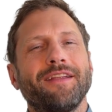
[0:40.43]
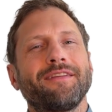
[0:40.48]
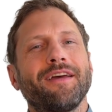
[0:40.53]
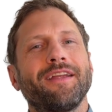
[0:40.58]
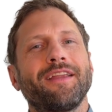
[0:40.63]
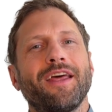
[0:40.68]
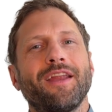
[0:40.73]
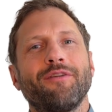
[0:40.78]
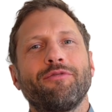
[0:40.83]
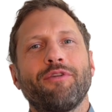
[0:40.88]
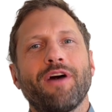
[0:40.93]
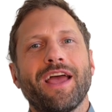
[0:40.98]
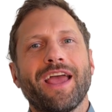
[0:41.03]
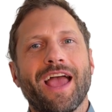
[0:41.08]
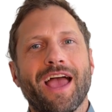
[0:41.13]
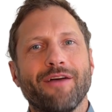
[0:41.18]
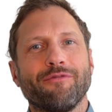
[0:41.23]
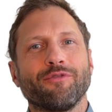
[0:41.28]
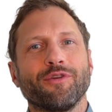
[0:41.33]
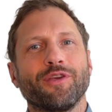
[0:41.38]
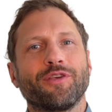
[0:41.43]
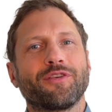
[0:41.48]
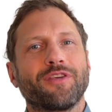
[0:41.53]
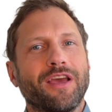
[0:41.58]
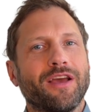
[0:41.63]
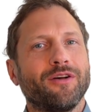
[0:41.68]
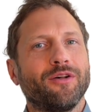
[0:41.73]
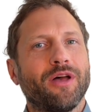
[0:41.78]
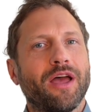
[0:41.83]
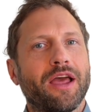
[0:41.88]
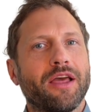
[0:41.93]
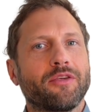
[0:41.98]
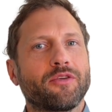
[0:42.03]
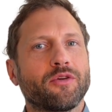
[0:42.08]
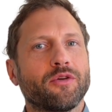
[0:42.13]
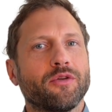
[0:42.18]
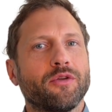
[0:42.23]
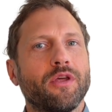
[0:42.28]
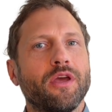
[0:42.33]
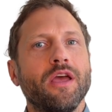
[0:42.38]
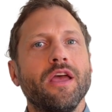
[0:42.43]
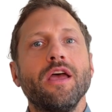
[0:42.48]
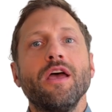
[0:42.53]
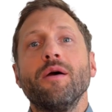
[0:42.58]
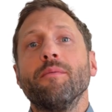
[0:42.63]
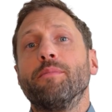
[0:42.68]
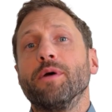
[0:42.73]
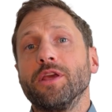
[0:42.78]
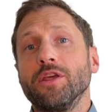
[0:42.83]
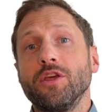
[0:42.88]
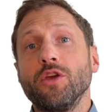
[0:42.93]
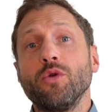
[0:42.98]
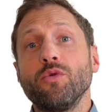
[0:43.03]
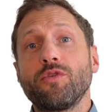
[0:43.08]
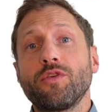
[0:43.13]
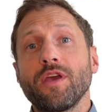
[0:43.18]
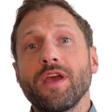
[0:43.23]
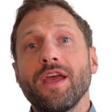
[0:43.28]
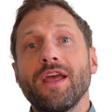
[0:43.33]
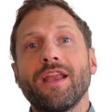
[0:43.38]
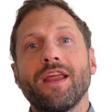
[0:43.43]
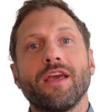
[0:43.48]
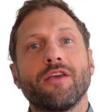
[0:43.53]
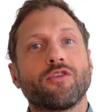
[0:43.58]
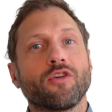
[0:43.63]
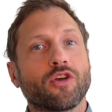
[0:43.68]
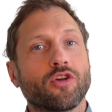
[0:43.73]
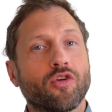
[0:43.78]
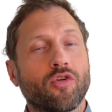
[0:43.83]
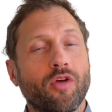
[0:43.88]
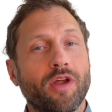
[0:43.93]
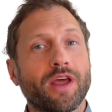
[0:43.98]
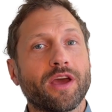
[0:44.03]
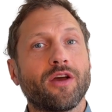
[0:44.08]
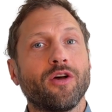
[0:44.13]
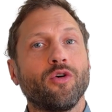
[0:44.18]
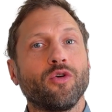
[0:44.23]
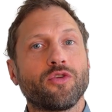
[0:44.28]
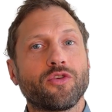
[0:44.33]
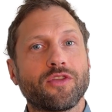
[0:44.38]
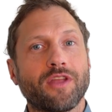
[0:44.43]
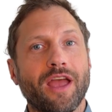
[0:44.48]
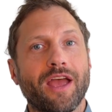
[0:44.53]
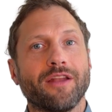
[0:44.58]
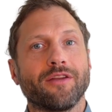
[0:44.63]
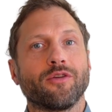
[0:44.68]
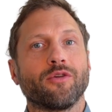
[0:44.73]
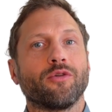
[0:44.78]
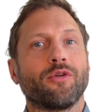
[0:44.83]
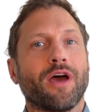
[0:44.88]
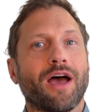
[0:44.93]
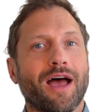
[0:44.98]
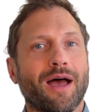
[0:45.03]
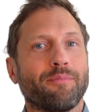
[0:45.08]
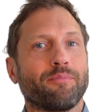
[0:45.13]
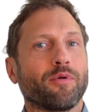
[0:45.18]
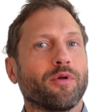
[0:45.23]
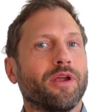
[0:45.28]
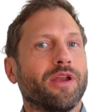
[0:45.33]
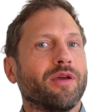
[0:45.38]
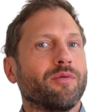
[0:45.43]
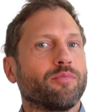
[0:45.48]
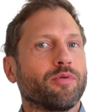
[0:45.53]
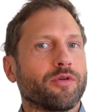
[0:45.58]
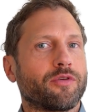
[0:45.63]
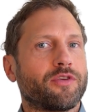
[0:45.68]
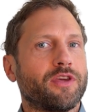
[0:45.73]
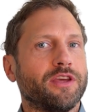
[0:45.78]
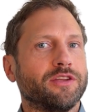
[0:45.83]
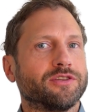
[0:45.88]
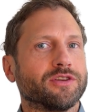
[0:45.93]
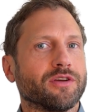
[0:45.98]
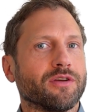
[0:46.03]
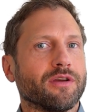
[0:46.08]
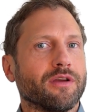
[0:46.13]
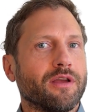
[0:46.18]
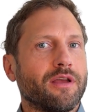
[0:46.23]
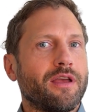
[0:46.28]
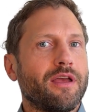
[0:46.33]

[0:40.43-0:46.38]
identify every single hazard, but using it is a critical standard operating procedure.